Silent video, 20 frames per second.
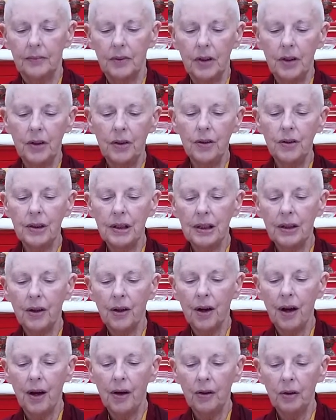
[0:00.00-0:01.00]
Using your
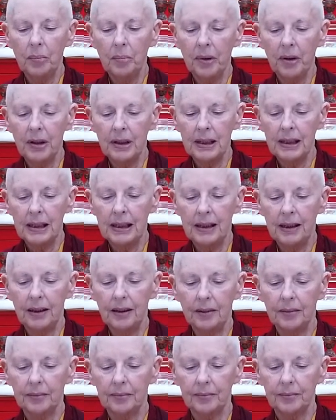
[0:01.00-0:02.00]
whole
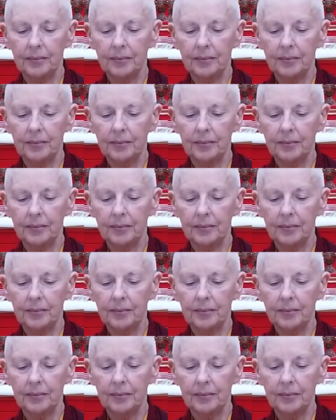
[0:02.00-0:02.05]
body.